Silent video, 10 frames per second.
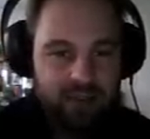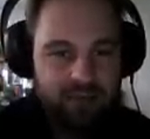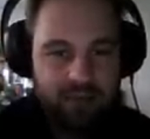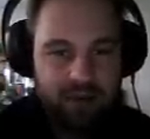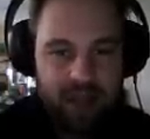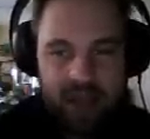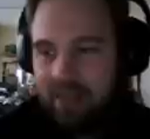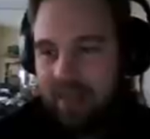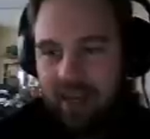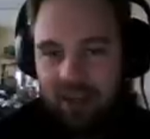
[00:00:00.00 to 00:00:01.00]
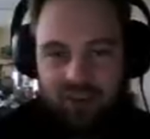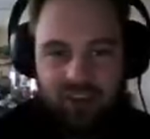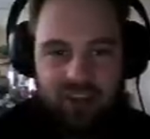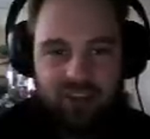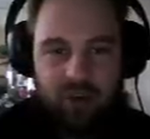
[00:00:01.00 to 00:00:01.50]
for anything else.
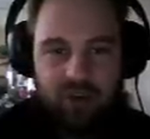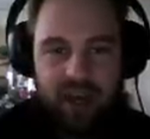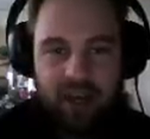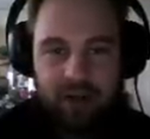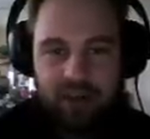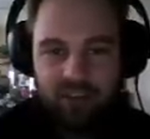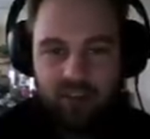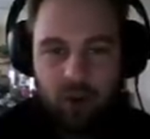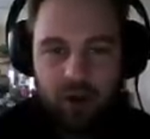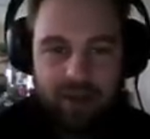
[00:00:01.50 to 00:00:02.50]
It's always got a great story,